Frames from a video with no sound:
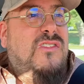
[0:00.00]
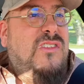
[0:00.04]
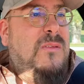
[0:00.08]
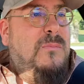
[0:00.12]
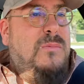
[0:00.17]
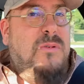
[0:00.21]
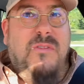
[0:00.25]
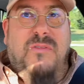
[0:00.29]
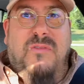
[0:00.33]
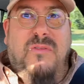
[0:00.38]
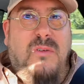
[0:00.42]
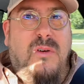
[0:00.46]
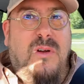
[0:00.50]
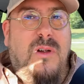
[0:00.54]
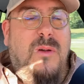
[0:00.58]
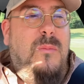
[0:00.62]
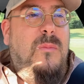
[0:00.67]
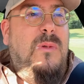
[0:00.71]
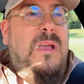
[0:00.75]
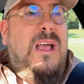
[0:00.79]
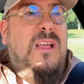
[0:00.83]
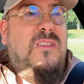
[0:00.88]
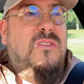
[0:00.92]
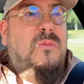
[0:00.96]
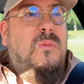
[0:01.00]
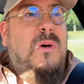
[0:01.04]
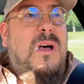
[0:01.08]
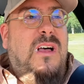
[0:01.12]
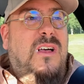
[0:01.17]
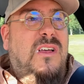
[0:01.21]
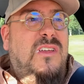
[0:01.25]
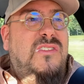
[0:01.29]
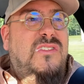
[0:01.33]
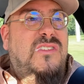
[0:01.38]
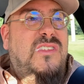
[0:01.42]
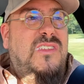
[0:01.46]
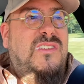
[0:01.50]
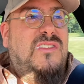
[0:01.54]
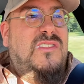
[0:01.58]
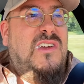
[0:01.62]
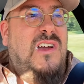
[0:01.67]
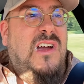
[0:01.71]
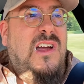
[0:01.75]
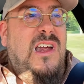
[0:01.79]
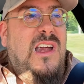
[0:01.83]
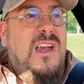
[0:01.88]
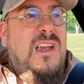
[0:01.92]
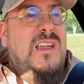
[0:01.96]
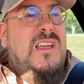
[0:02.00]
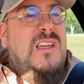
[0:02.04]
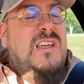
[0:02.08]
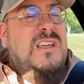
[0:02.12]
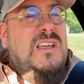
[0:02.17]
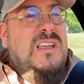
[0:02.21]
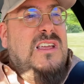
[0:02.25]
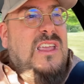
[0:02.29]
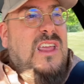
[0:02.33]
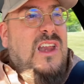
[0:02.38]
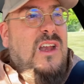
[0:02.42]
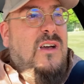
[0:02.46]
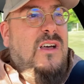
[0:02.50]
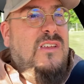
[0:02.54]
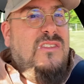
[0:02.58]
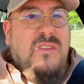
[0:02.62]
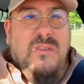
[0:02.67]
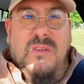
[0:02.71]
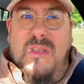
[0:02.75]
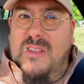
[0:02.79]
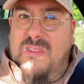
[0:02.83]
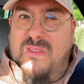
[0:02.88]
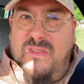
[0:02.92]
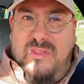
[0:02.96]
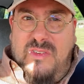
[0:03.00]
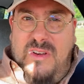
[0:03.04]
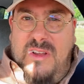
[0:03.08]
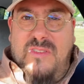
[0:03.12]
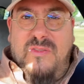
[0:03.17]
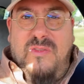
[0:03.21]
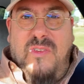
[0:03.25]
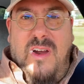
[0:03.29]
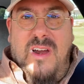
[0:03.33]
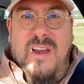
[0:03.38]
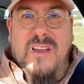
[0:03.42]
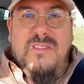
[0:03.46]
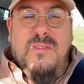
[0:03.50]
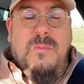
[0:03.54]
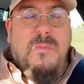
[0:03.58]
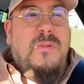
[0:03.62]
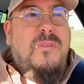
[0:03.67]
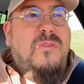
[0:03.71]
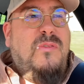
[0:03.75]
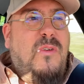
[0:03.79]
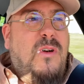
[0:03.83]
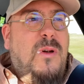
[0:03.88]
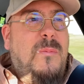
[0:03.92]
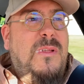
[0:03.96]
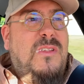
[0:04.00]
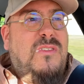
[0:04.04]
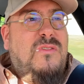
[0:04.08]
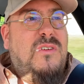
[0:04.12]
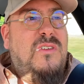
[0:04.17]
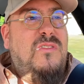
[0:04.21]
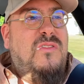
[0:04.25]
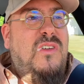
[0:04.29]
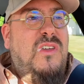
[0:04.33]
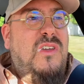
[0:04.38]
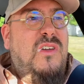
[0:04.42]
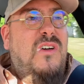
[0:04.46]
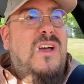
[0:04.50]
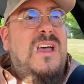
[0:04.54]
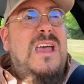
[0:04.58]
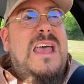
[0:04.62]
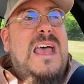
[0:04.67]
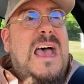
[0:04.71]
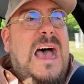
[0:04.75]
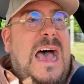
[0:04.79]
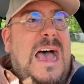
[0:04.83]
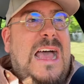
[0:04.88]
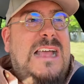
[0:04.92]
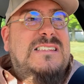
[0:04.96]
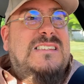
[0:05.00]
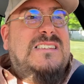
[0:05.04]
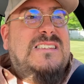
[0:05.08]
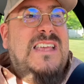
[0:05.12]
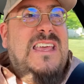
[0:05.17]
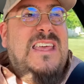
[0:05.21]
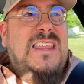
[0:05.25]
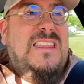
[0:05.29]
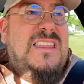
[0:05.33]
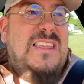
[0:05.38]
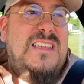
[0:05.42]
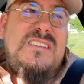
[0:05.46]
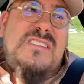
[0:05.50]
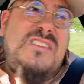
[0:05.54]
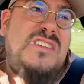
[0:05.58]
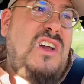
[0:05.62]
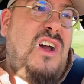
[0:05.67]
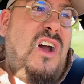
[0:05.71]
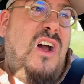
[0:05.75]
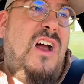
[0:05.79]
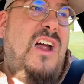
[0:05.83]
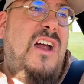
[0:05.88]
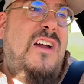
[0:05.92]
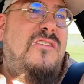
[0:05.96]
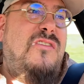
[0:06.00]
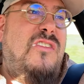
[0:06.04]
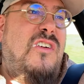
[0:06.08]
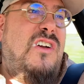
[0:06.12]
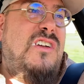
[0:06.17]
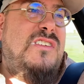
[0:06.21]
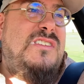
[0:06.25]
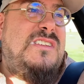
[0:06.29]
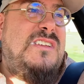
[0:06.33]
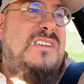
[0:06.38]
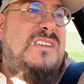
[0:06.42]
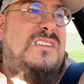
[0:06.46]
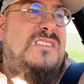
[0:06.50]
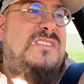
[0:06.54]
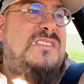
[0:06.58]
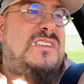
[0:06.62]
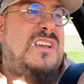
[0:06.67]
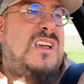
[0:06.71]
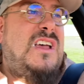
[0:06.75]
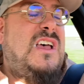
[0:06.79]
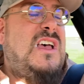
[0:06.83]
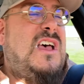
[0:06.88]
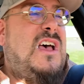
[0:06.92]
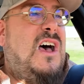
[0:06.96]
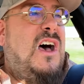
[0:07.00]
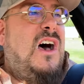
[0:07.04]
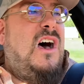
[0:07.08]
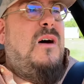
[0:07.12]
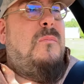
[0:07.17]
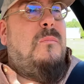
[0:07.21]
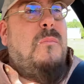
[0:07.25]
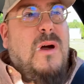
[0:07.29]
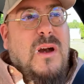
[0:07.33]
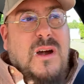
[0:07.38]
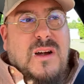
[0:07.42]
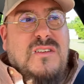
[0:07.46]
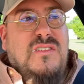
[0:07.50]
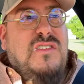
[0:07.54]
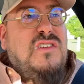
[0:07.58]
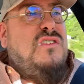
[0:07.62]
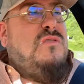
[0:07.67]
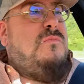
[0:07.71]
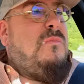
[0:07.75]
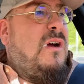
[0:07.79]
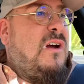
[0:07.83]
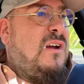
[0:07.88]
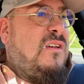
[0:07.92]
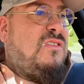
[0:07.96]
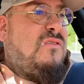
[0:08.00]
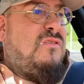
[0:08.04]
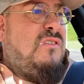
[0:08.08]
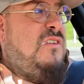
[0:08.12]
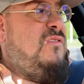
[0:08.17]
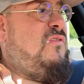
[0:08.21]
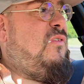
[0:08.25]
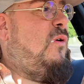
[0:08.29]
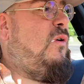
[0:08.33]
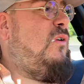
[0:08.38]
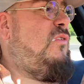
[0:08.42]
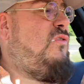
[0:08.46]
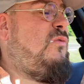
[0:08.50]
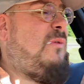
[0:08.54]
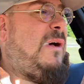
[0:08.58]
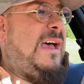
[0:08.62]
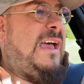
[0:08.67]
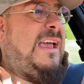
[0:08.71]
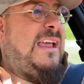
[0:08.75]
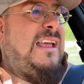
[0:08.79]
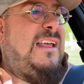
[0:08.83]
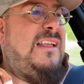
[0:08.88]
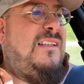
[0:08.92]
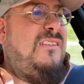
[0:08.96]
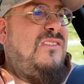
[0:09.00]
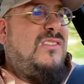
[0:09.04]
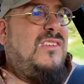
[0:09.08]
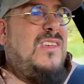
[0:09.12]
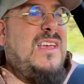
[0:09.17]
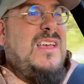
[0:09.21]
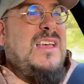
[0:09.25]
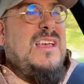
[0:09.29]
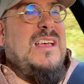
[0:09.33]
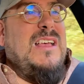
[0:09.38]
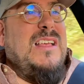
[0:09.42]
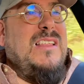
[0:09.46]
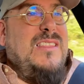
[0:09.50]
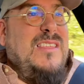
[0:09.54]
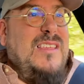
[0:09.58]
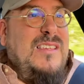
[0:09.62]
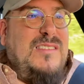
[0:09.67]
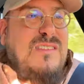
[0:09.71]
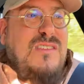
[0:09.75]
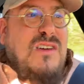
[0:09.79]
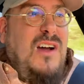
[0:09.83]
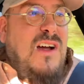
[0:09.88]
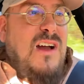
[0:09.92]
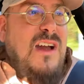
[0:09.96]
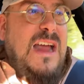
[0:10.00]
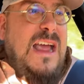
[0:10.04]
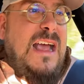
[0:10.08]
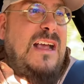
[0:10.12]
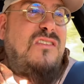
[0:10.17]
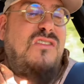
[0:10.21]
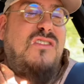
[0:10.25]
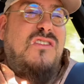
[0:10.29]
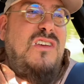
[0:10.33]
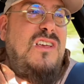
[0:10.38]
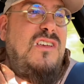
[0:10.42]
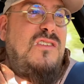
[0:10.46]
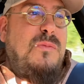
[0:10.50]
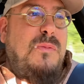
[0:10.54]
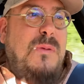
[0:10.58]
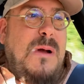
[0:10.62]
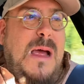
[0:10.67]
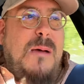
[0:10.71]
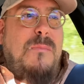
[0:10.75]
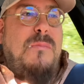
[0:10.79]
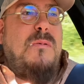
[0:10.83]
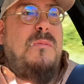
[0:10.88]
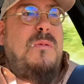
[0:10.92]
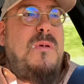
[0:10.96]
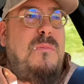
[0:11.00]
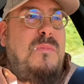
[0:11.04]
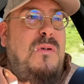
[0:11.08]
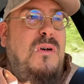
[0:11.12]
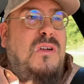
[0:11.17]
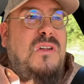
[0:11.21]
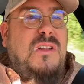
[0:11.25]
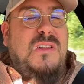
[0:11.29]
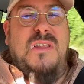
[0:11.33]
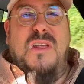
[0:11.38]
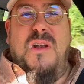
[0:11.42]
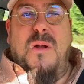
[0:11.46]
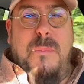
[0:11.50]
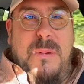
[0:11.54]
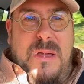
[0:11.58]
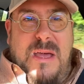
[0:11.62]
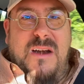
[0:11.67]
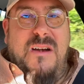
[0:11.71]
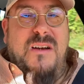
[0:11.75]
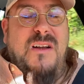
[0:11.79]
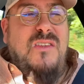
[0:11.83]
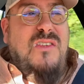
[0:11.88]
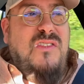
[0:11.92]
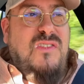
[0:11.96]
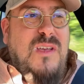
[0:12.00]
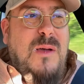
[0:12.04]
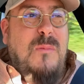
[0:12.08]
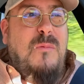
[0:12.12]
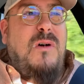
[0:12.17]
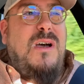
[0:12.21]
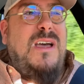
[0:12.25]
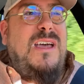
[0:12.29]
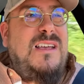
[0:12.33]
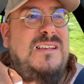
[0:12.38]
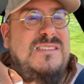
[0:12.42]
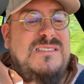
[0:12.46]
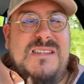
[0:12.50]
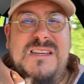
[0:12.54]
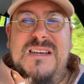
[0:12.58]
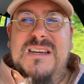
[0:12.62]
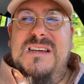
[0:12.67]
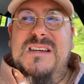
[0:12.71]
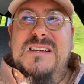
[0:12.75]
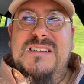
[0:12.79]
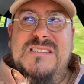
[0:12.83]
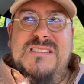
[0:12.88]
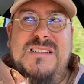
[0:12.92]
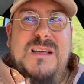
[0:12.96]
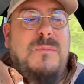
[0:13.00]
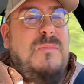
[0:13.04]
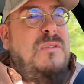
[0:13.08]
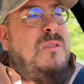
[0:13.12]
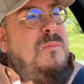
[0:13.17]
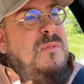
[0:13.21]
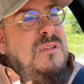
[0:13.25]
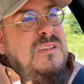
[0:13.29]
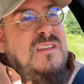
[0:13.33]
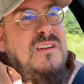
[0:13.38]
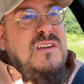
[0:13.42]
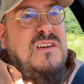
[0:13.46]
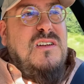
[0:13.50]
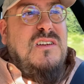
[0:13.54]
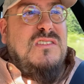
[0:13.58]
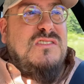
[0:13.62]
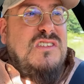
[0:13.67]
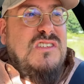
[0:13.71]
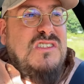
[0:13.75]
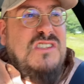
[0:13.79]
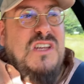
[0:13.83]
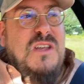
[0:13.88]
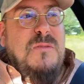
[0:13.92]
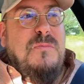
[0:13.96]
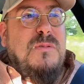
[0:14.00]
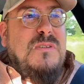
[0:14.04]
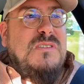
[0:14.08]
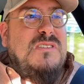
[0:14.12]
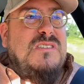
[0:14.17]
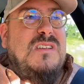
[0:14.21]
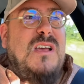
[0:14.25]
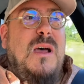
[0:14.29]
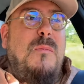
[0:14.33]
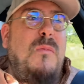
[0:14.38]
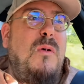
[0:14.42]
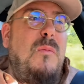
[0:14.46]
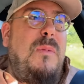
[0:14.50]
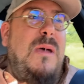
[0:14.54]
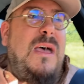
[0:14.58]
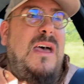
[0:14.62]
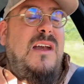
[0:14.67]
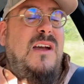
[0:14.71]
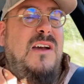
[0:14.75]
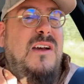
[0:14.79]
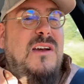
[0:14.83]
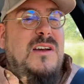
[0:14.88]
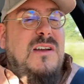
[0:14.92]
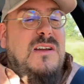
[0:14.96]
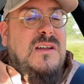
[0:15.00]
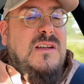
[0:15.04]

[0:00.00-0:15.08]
that perform as well as this car. You know, as, as, as far as a performance review, I'd say this car versus Mark II, Mark III Volkswagens, this car actually is probably built a little better in some ways. Some of the materials are cheaper, some are better.